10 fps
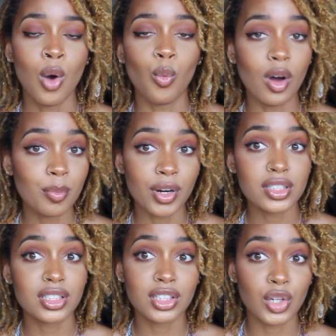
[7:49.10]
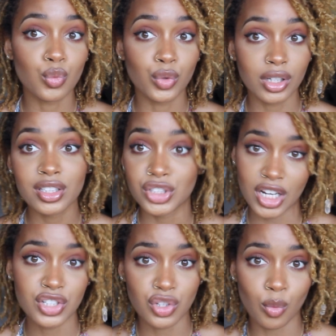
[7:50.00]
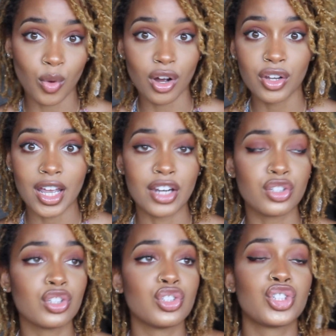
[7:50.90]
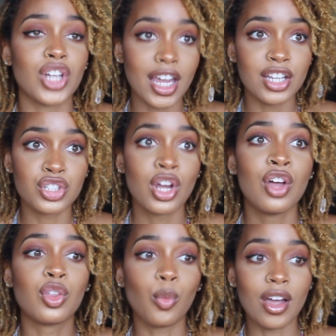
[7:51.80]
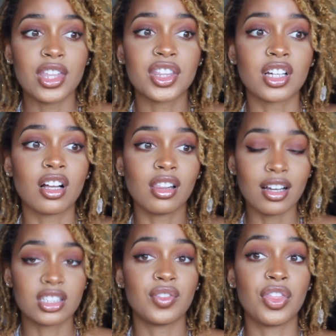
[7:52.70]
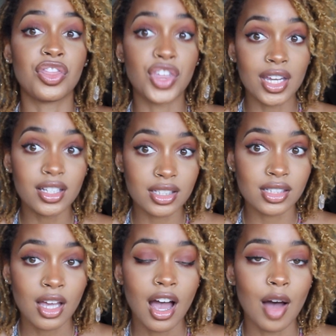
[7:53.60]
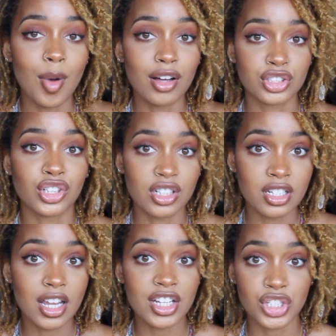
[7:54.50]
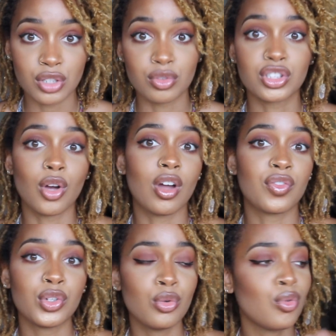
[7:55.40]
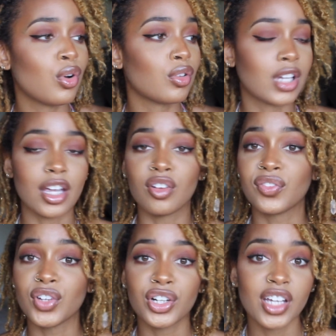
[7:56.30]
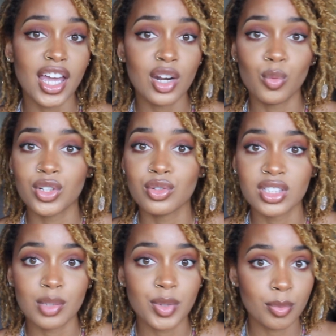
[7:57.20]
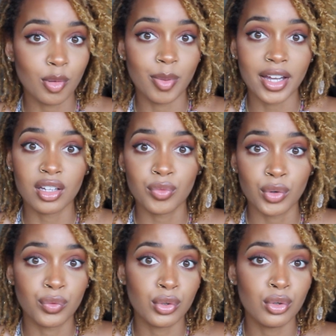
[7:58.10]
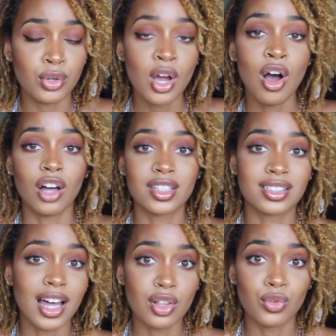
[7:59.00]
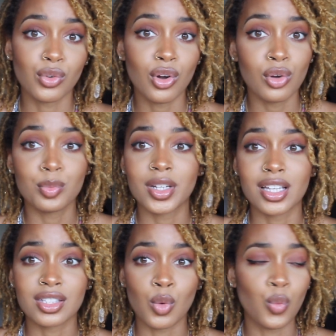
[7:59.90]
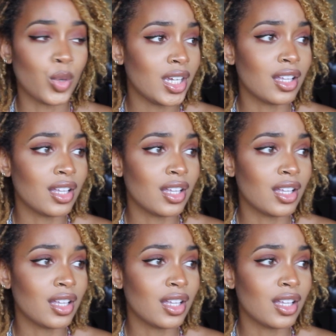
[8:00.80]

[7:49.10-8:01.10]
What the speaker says: One person can really change the world and change the way that the collective thinks about certain issues. So if you get infuriated when you see people begging for food on the side of the road because we